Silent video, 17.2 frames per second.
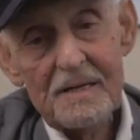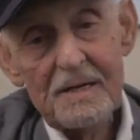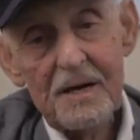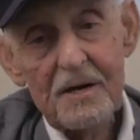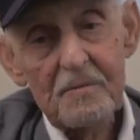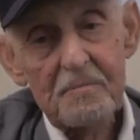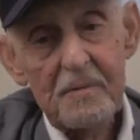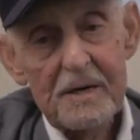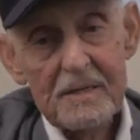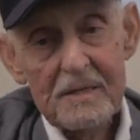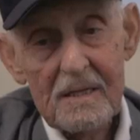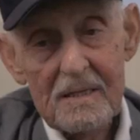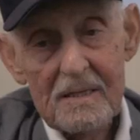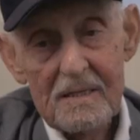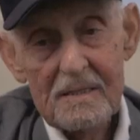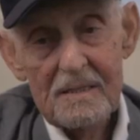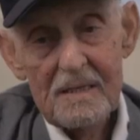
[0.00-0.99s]
the air
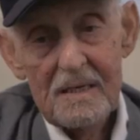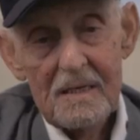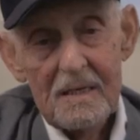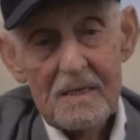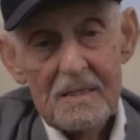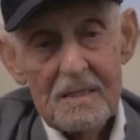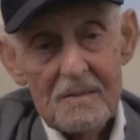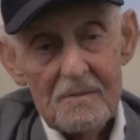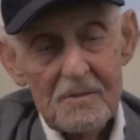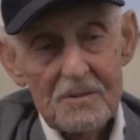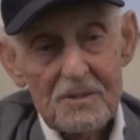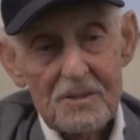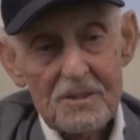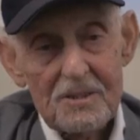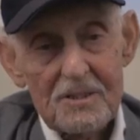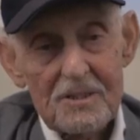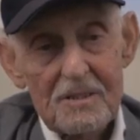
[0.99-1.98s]
medal,
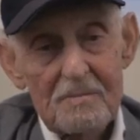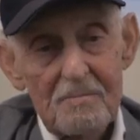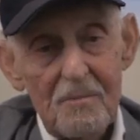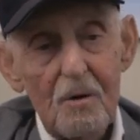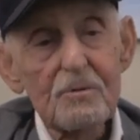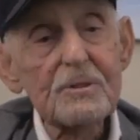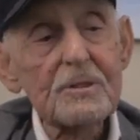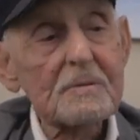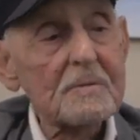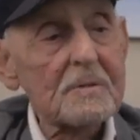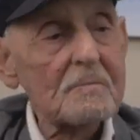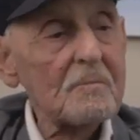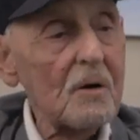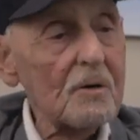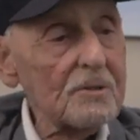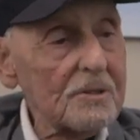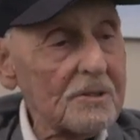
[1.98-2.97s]
which uh, most
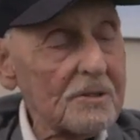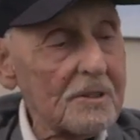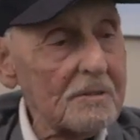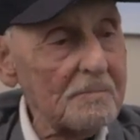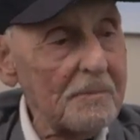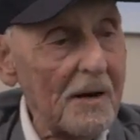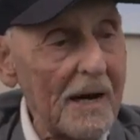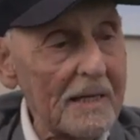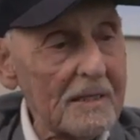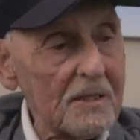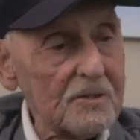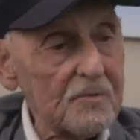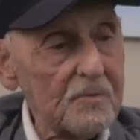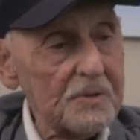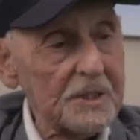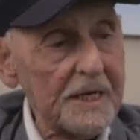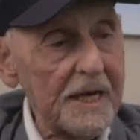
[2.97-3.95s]
most
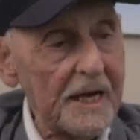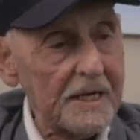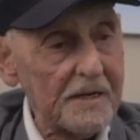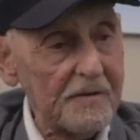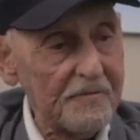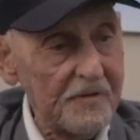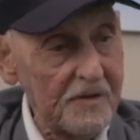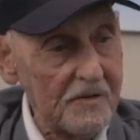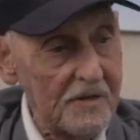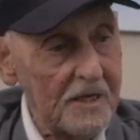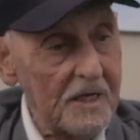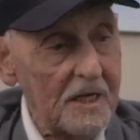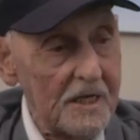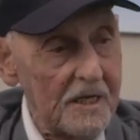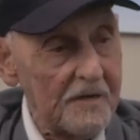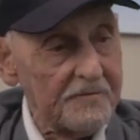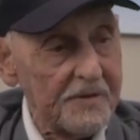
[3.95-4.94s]
pilots would get if he, mm
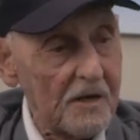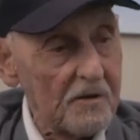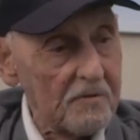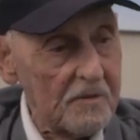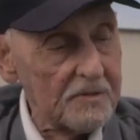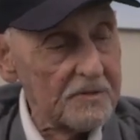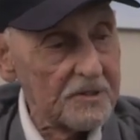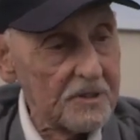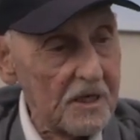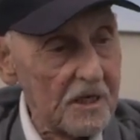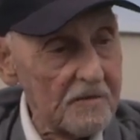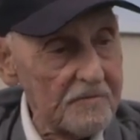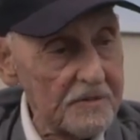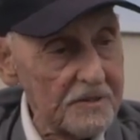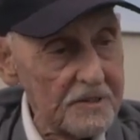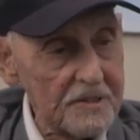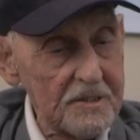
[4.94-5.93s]
-hmm. if they were in
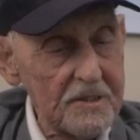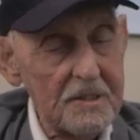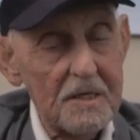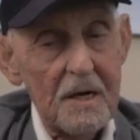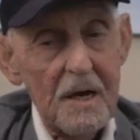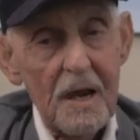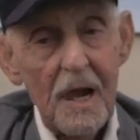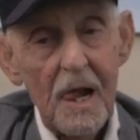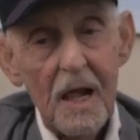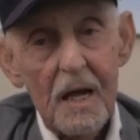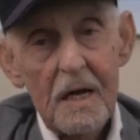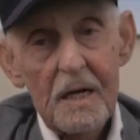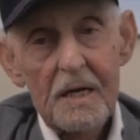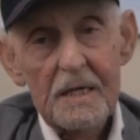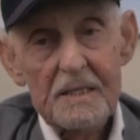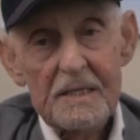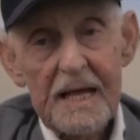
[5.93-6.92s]
service
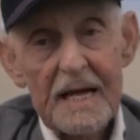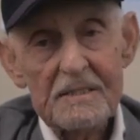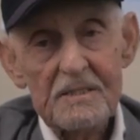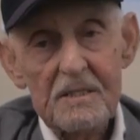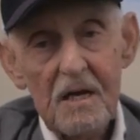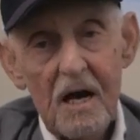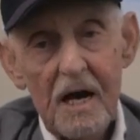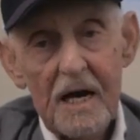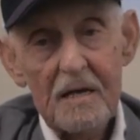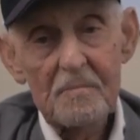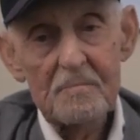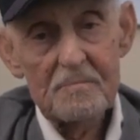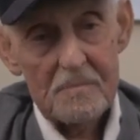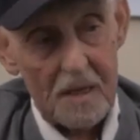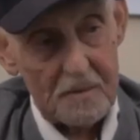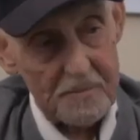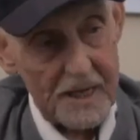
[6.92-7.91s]
at that time.
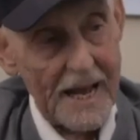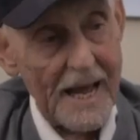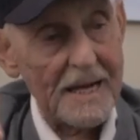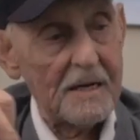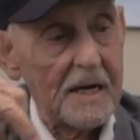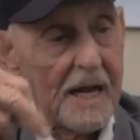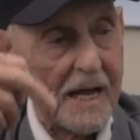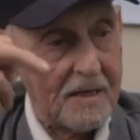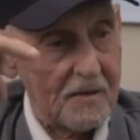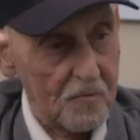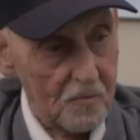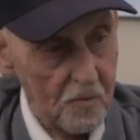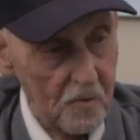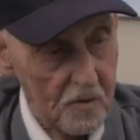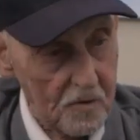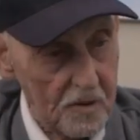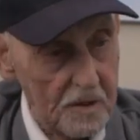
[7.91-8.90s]
I mean, and, and
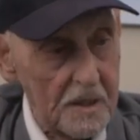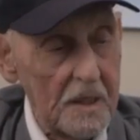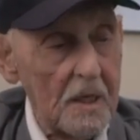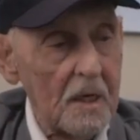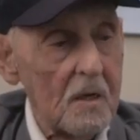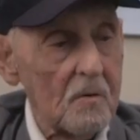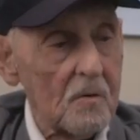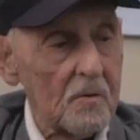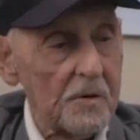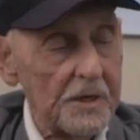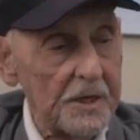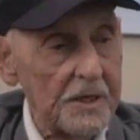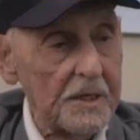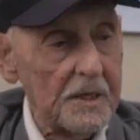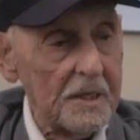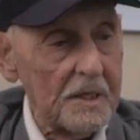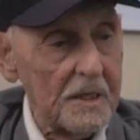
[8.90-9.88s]
were were
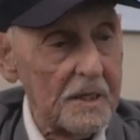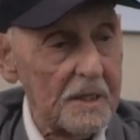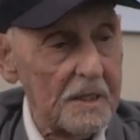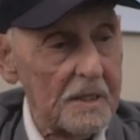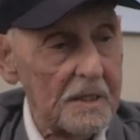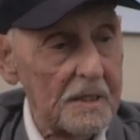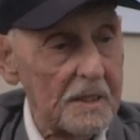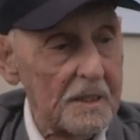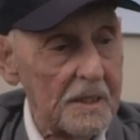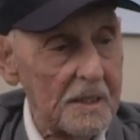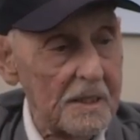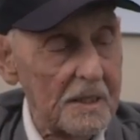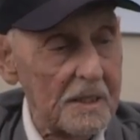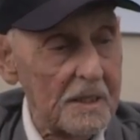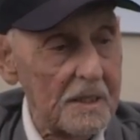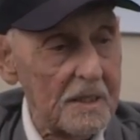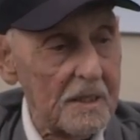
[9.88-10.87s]
in
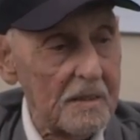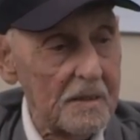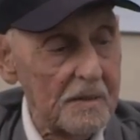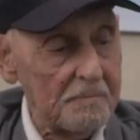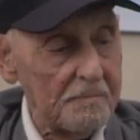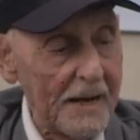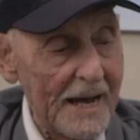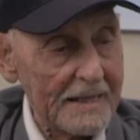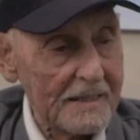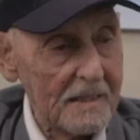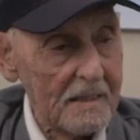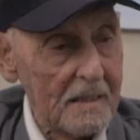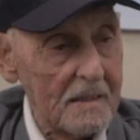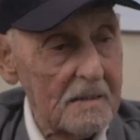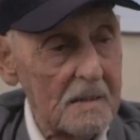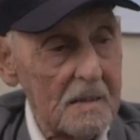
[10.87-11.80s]
uh, in a battle,